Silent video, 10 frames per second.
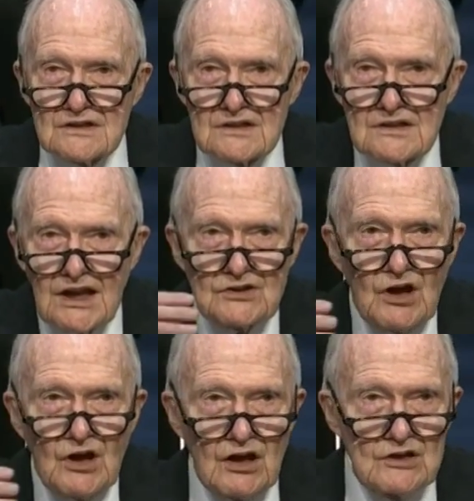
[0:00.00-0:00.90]

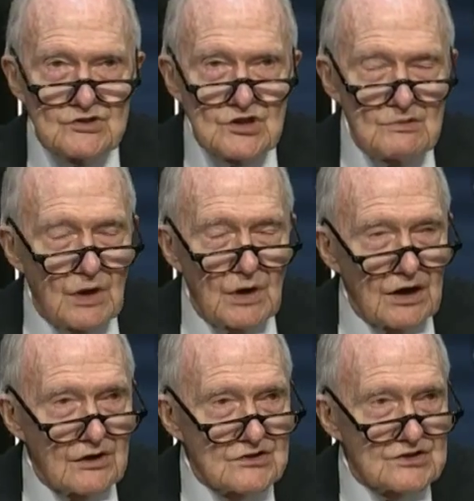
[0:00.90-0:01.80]
technology,
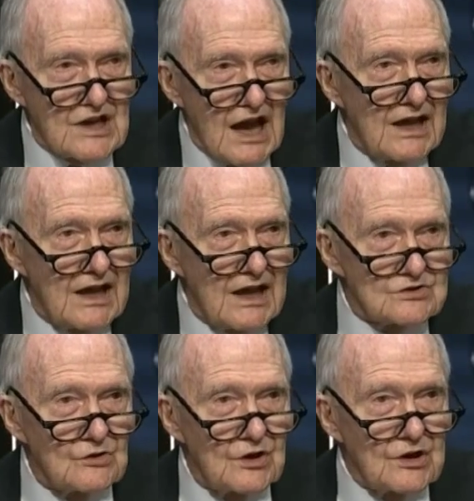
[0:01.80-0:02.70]
modern science, and
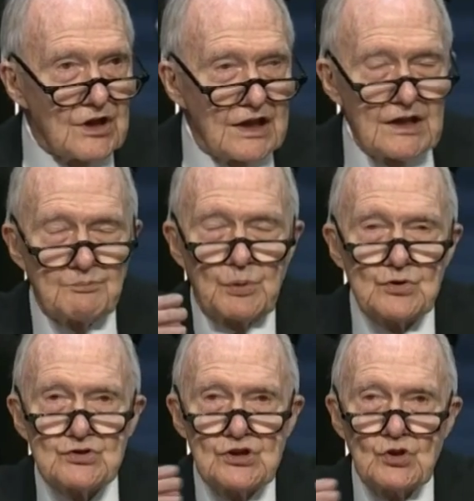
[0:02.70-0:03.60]
so on is
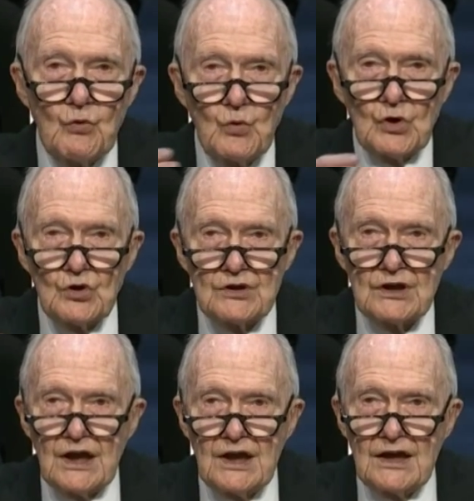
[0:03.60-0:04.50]
pushing the world
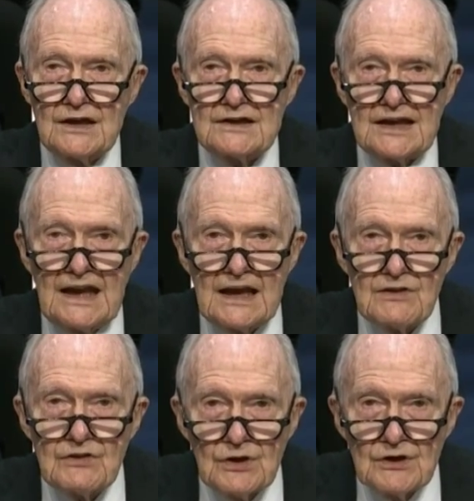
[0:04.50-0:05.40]

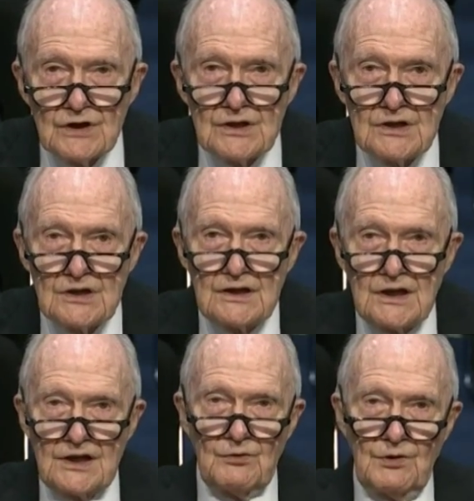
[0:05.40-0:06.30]
together.
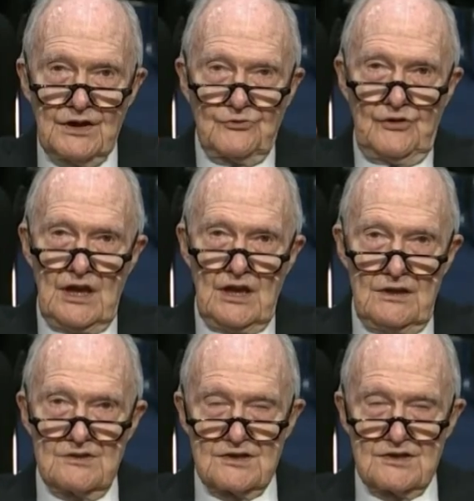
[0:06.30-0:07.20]
And the
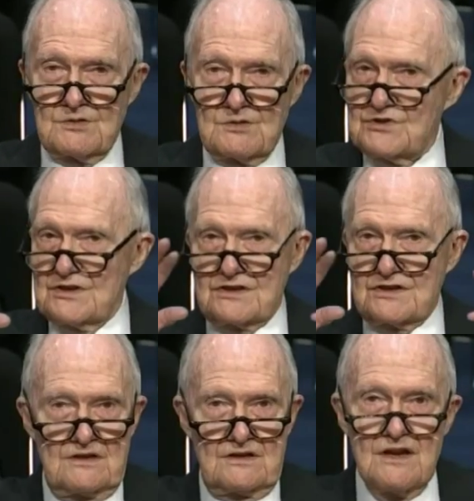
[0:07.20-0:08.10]
Westphalian system says,
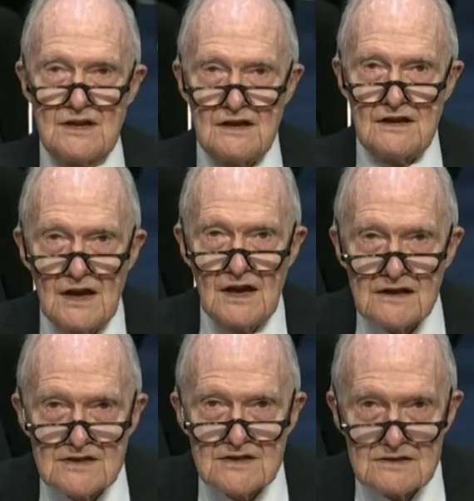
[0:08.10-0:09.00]

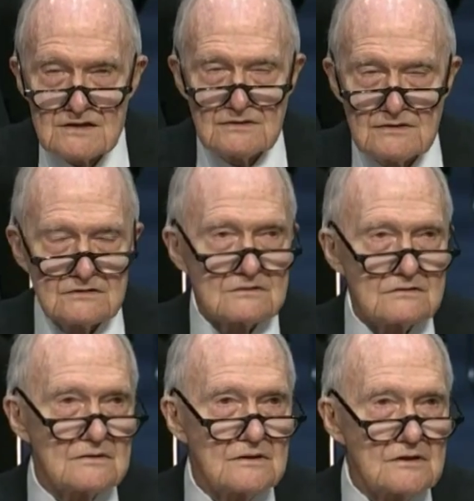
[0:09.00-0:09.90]
nonsense.
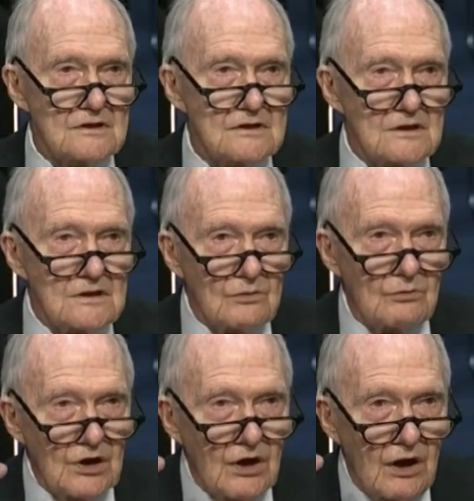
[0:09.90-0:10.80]

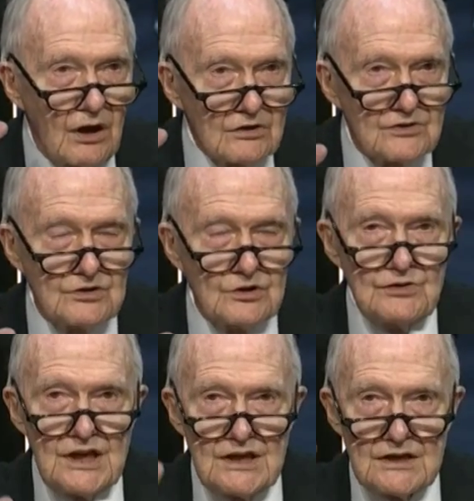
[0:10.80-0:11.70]
We're all
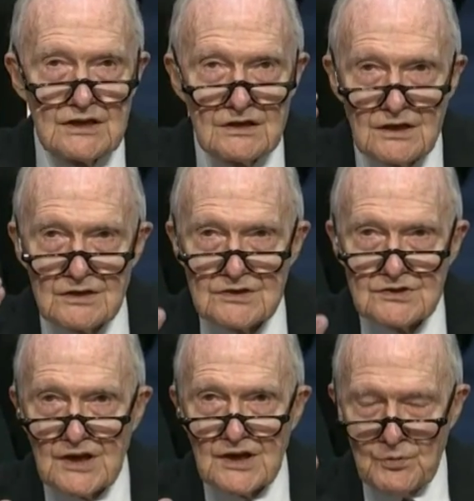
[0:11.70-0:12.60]
unique,
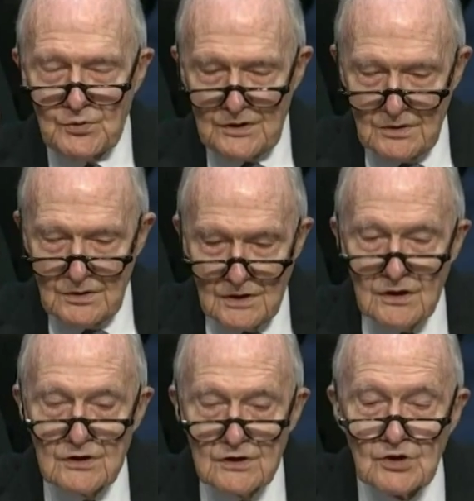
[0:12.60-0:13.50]
separate,
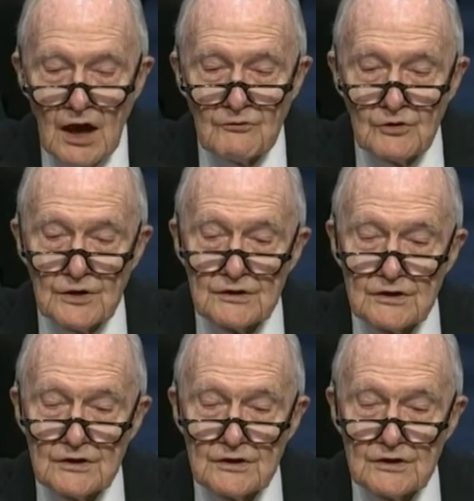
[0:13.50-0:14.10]
sovereign.